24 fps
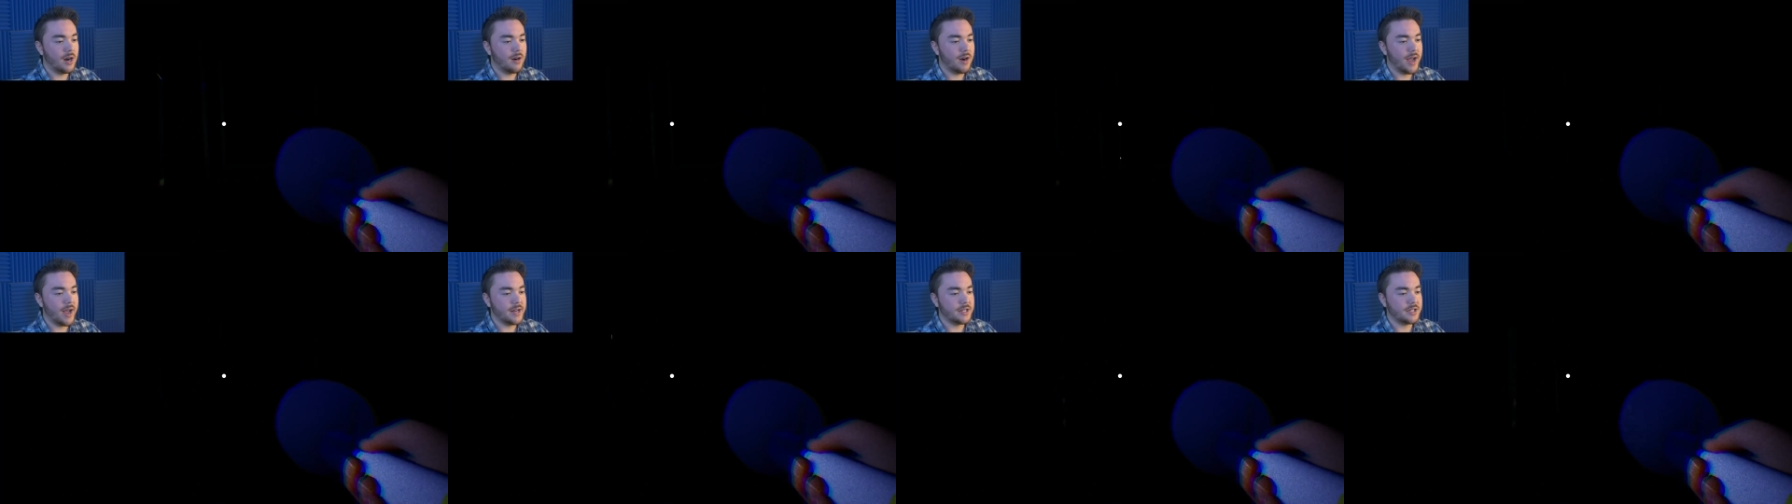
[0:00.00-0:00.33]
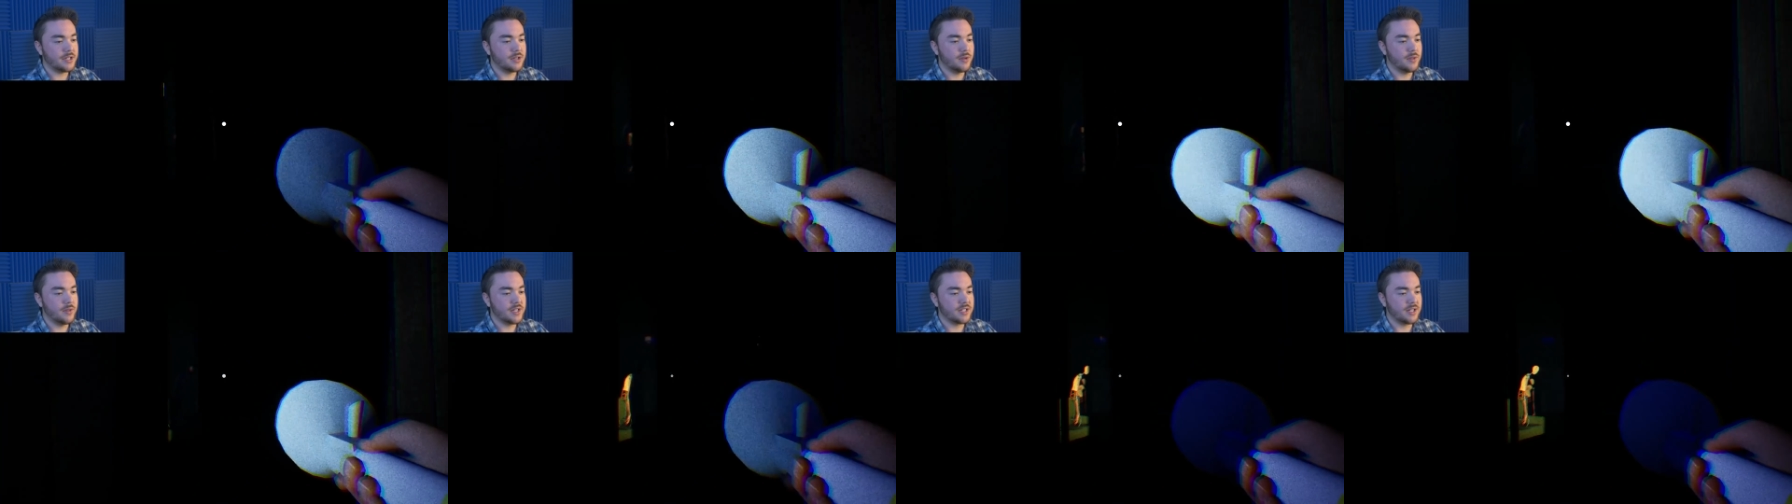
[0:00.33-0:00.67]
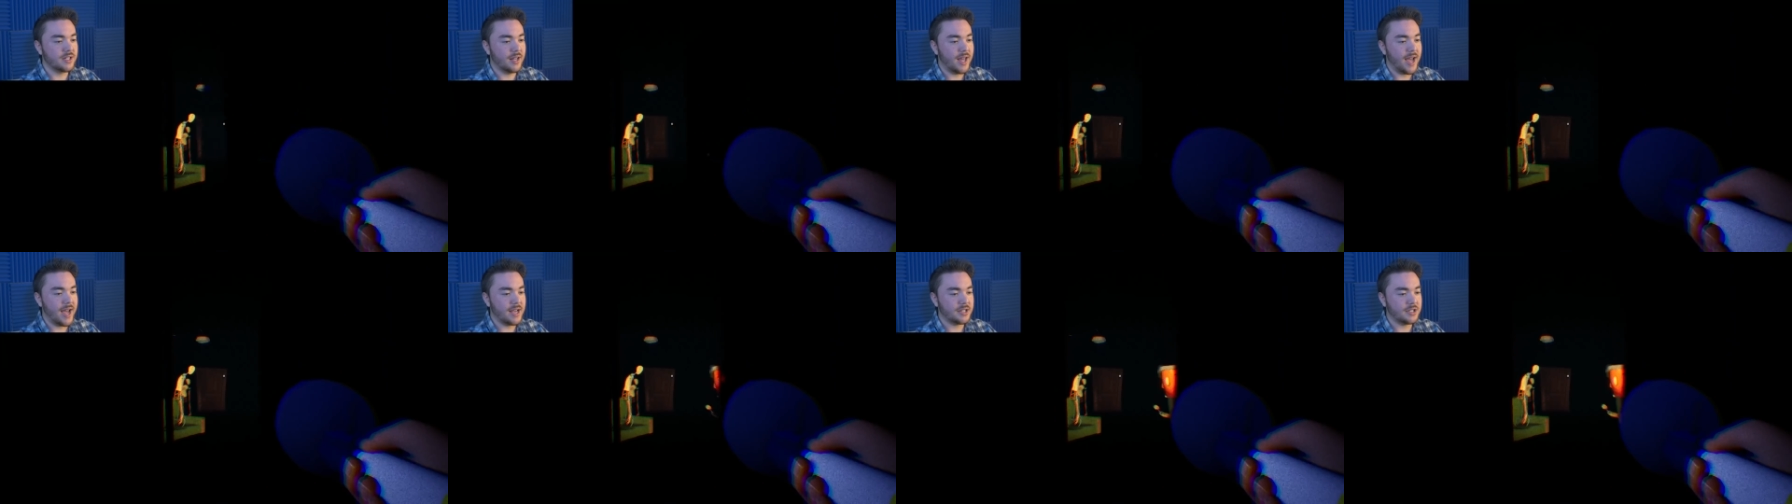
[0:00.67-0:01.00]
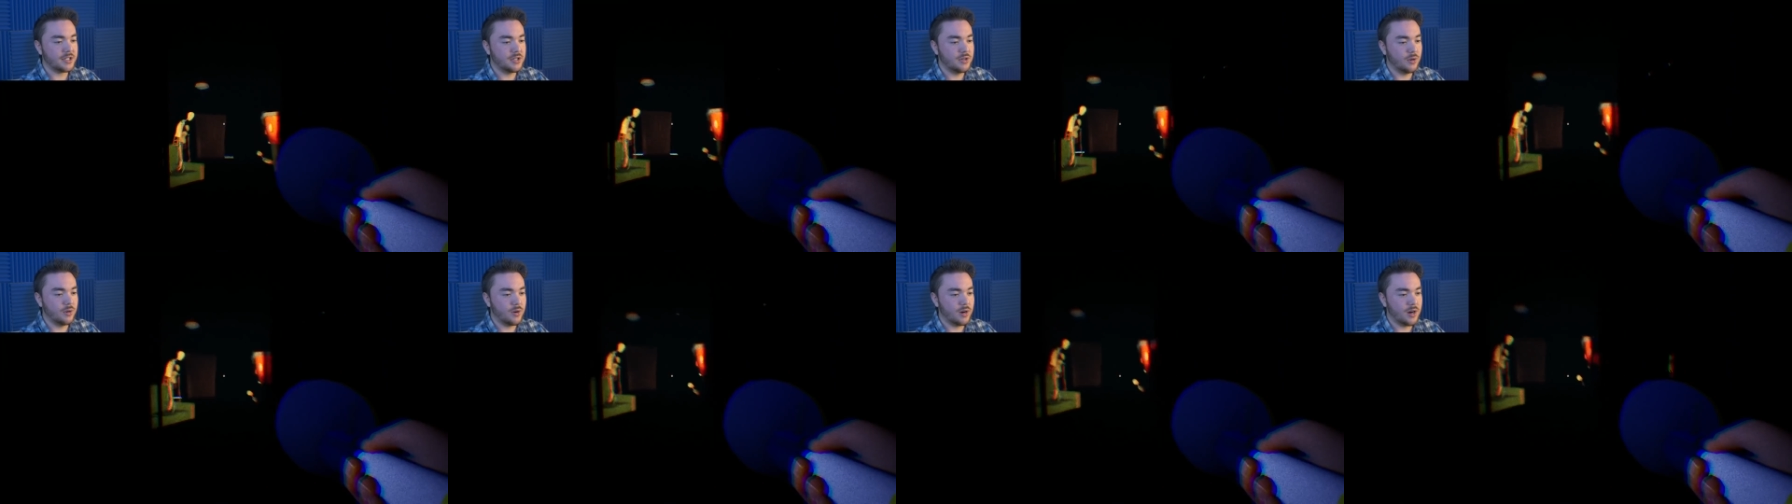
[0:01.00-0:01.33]
All right, so this
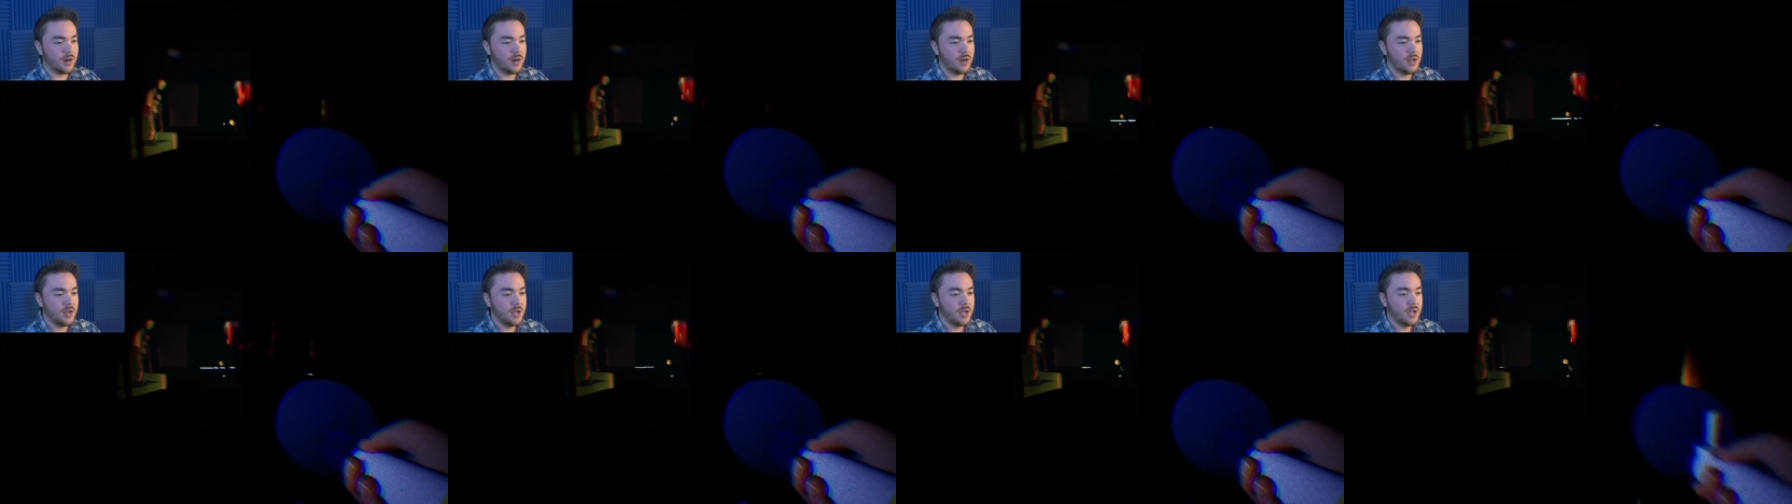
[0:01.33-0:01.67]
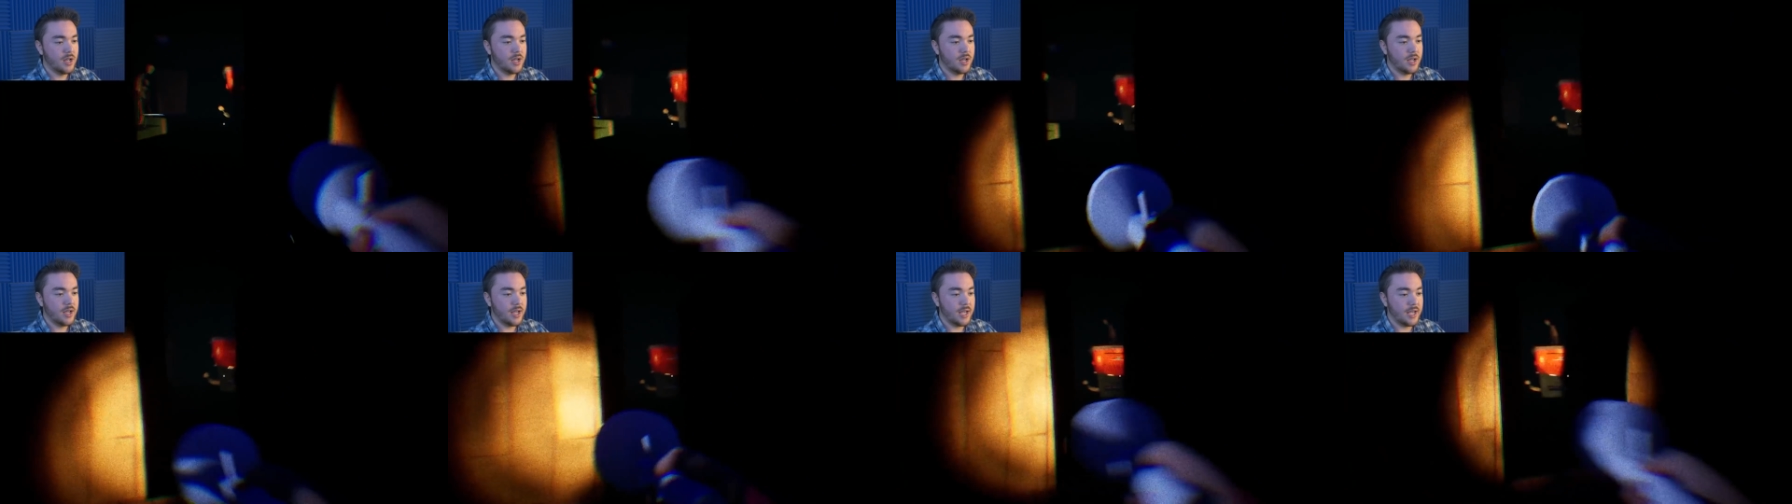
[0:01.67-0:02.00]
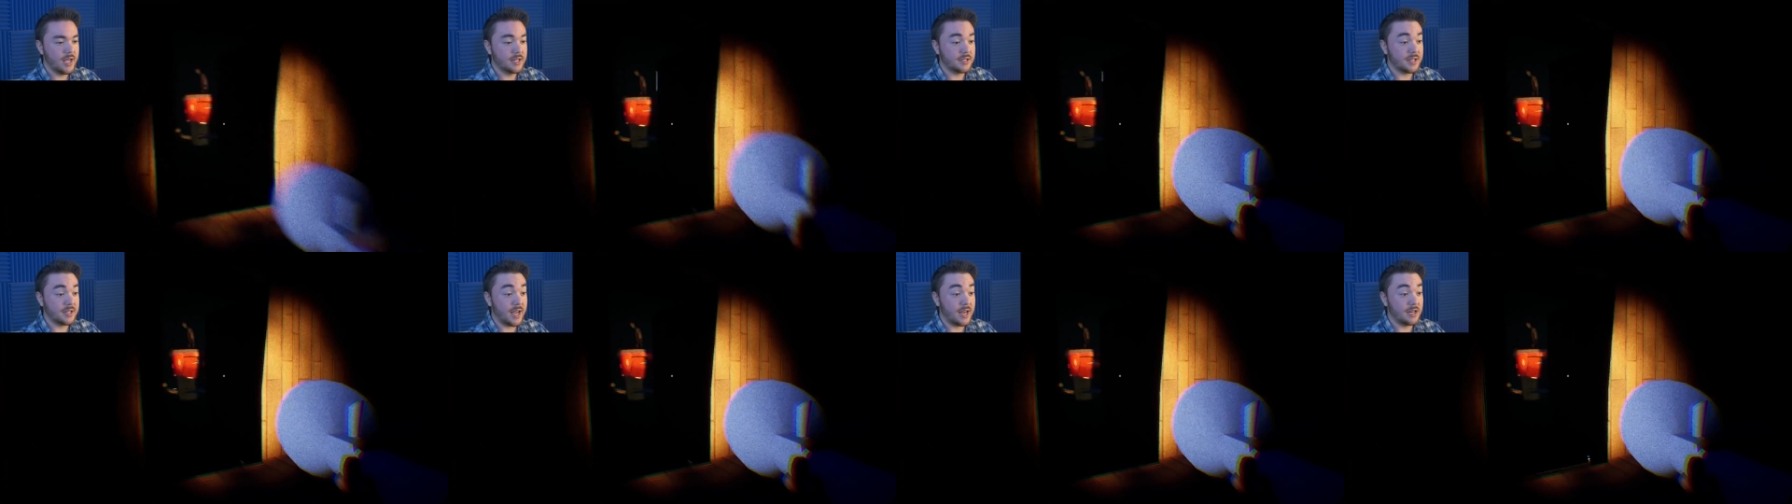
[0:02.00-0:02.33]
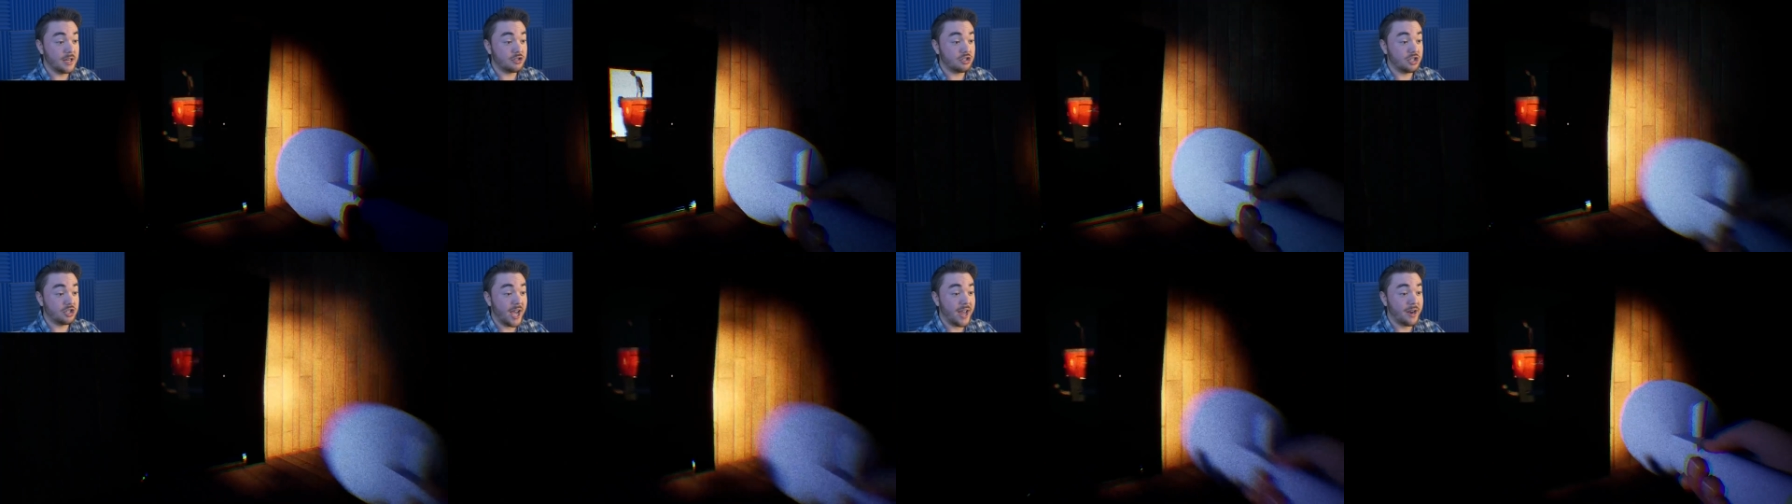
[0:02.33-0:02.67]
last door is
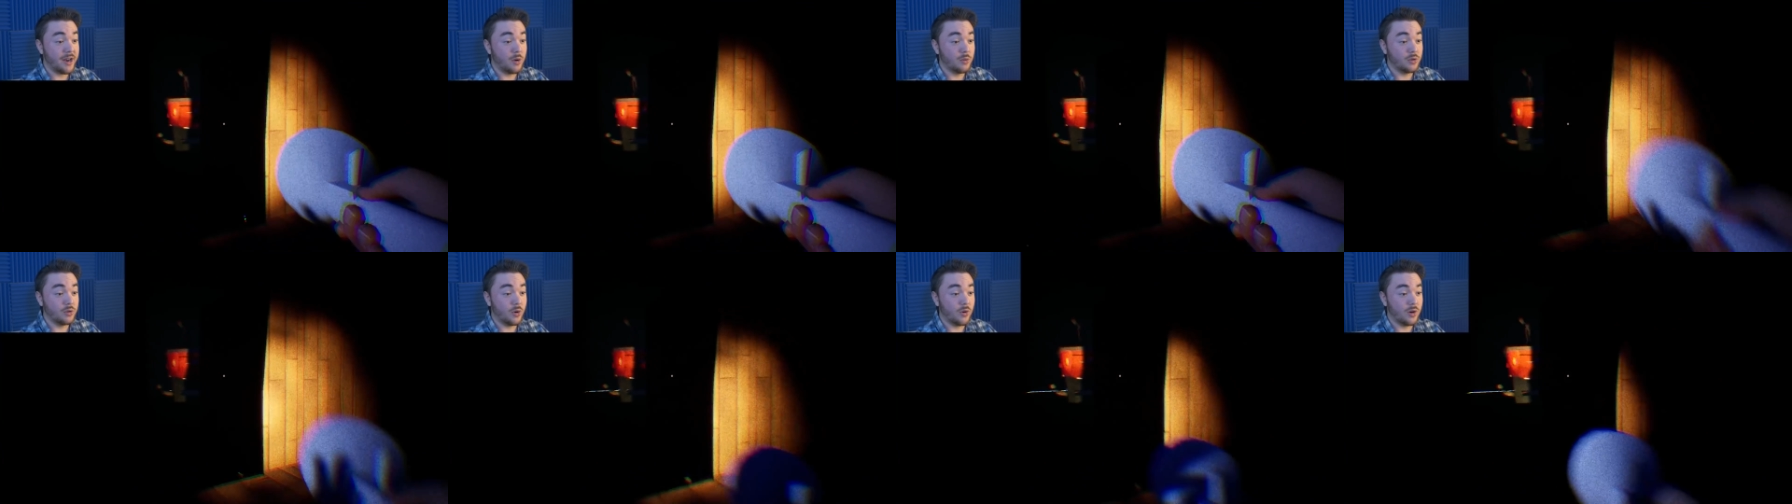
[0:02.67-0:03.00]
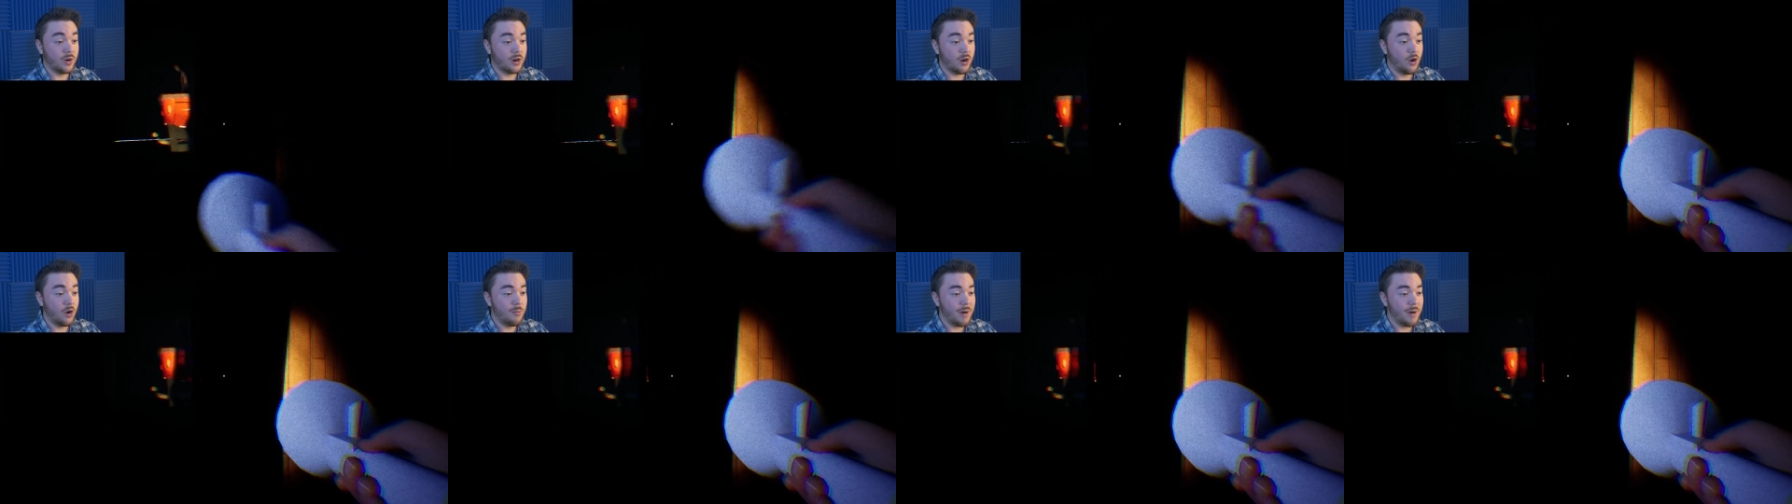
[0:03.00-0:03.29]
a shadow door.